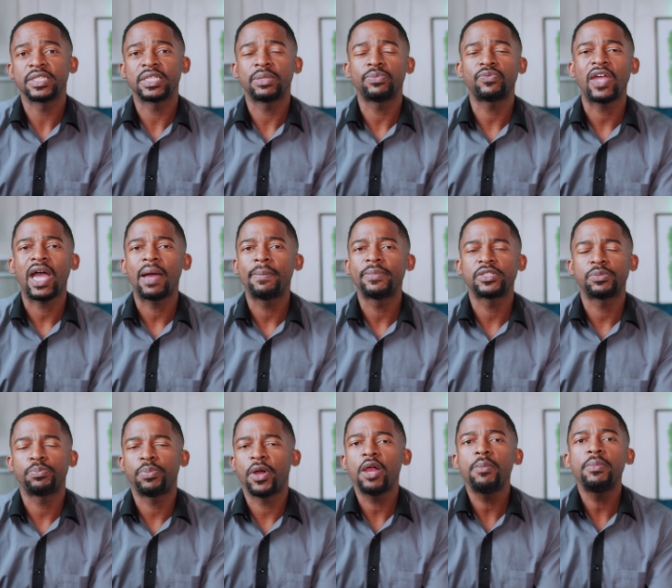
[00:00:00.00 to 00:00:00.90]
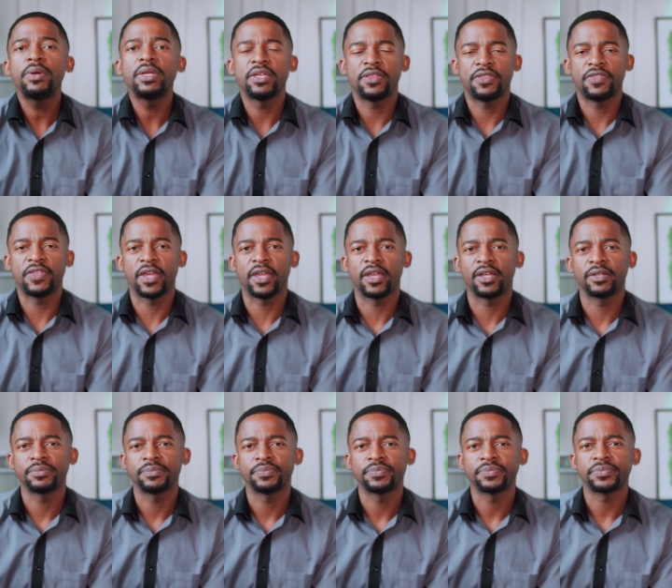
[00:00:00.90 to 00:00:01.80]
Sometimes it's permanent
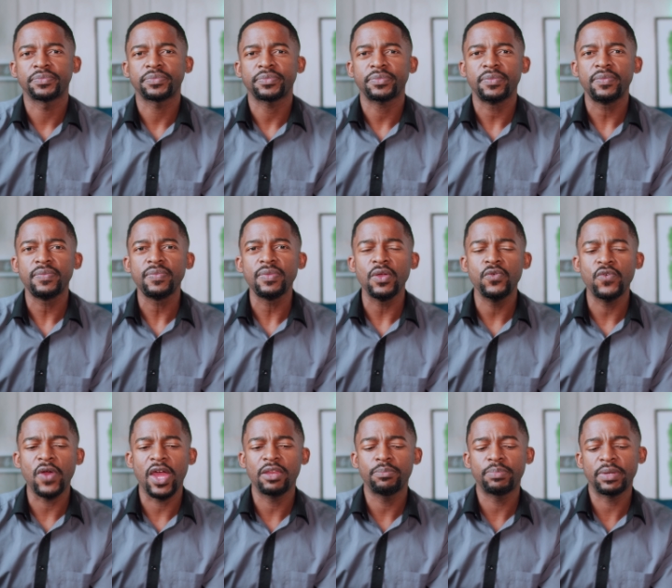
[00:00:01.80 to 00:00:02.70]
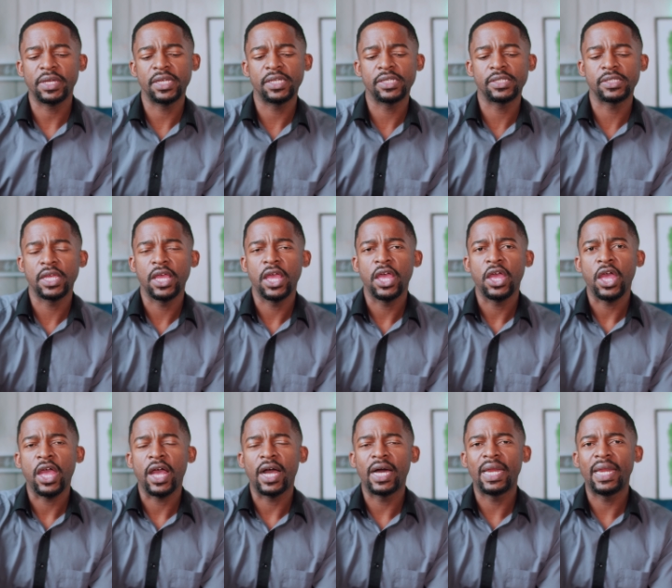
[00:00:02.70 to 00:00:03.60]
thing, right? Because
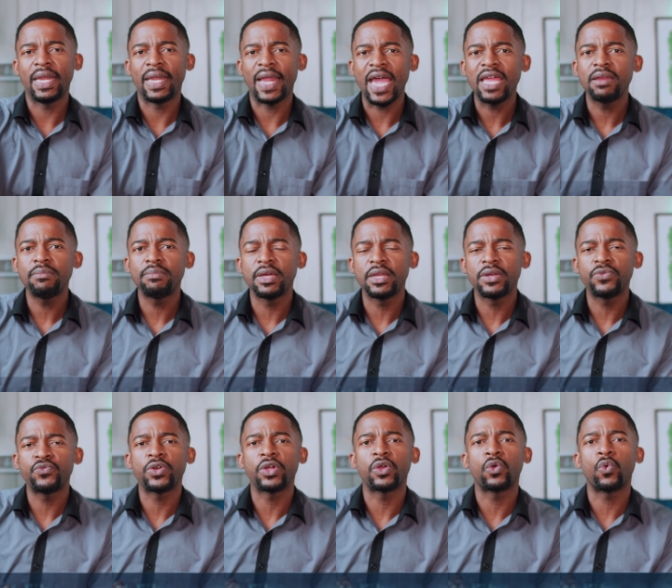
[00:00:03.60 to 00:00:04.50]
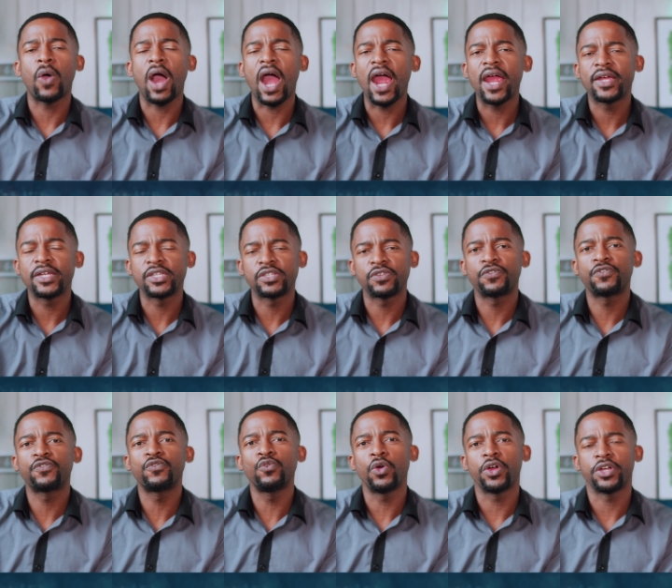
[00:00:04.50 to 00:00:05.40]
alignment
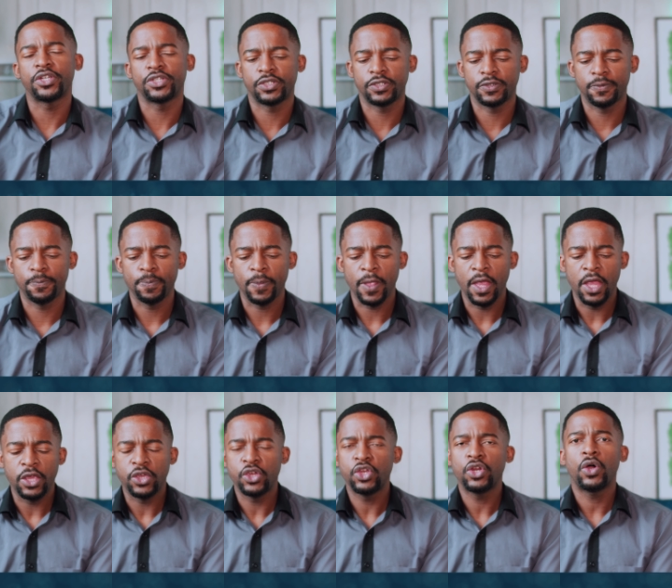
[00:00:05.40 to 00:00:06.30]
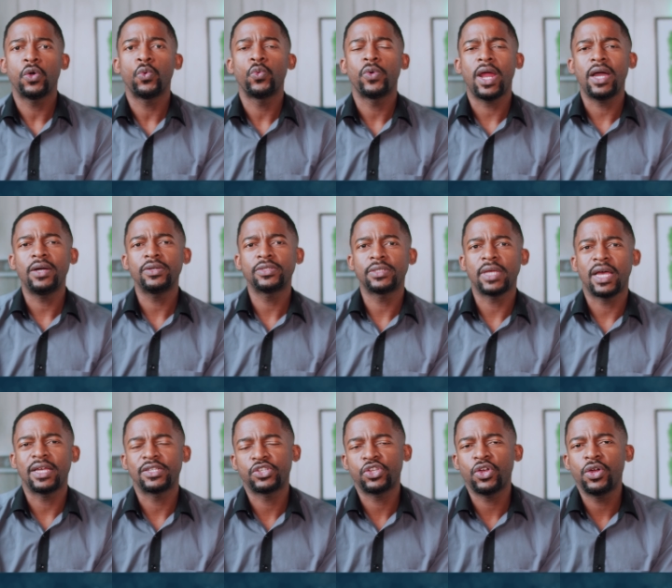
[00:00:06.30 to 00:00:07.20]
requires force. You know, when I
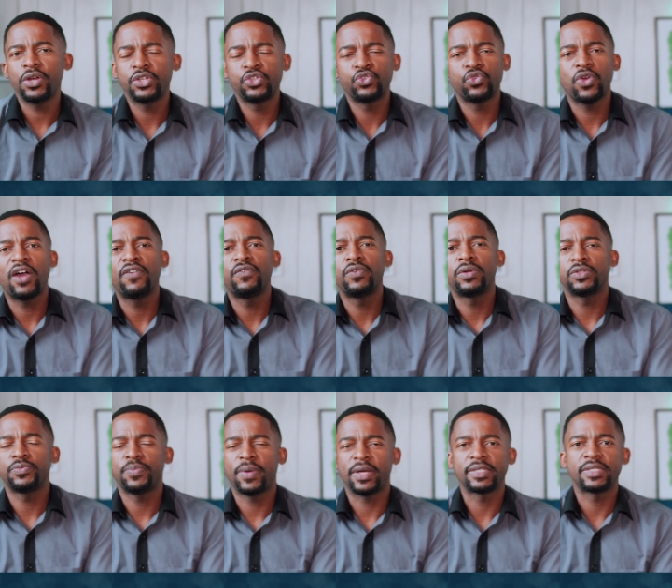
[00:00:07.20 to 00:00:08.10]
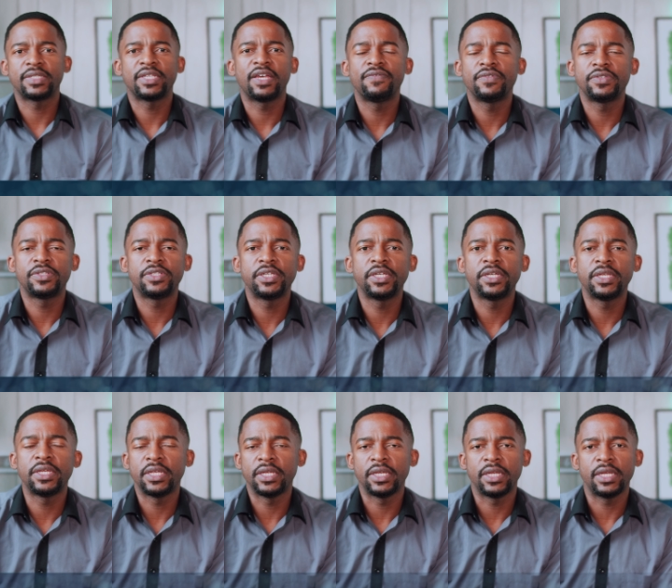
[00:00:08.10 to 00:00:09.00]
was I started driving I was by
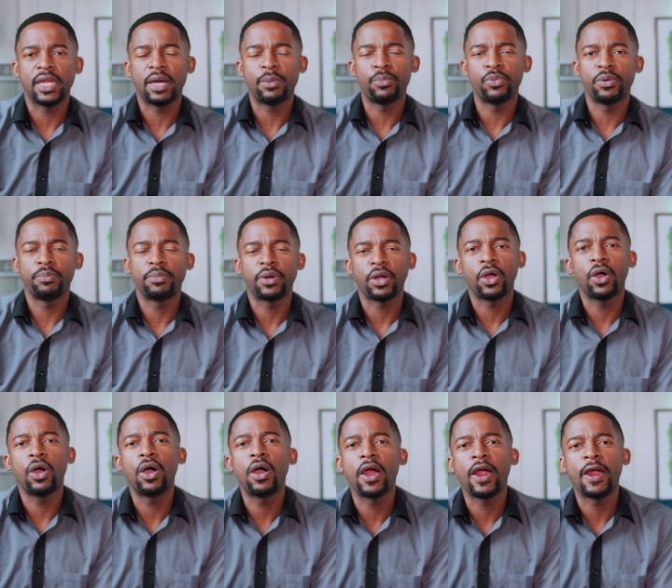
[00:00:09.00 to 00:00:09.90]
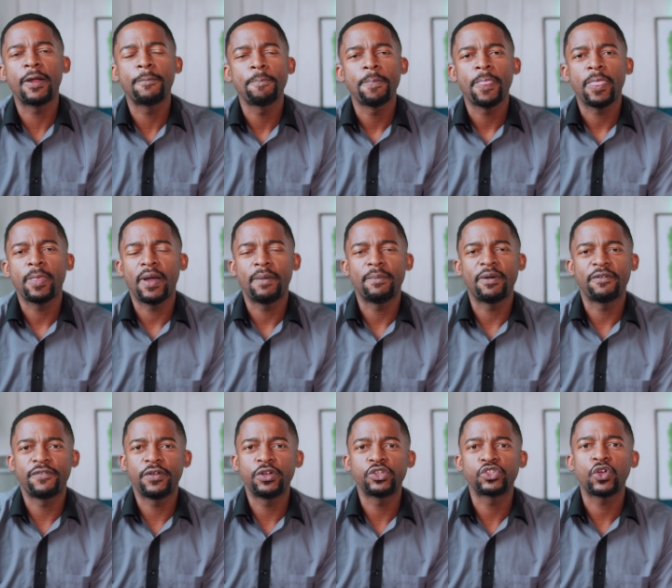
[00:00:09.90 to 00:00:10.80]
17 and, and I bought my car,
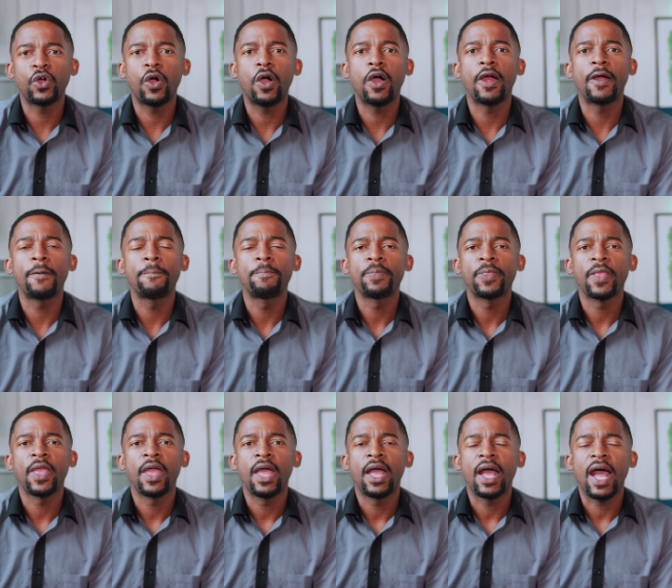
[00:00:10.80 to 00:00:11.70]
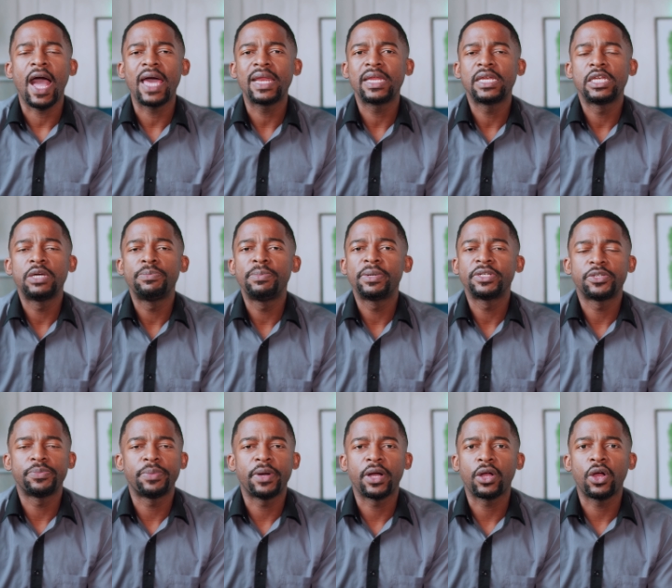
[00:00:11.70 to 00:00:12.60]
uh, my first car. I didn't know
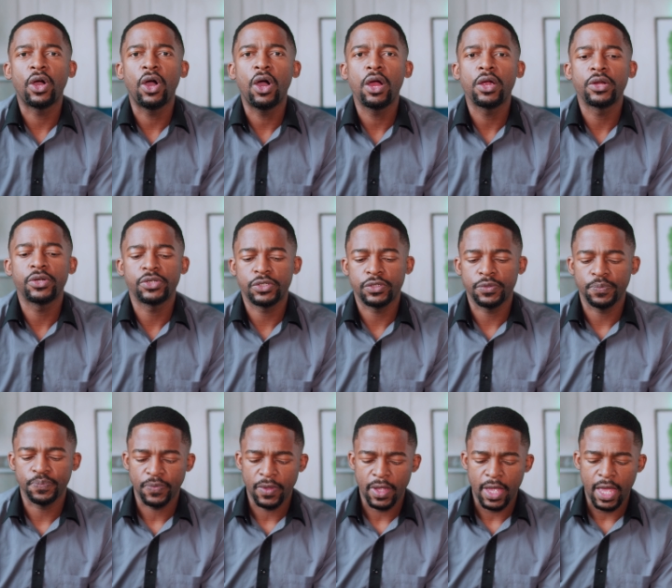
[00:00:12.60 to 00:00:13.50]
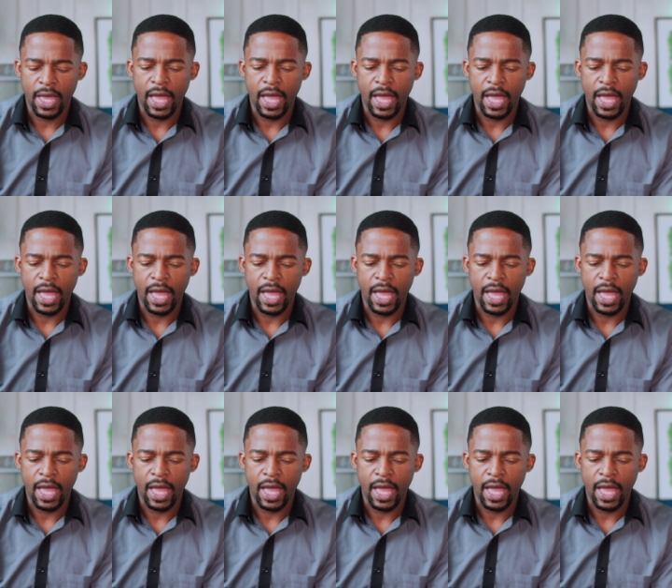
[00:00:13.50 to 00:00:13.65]
much about cars.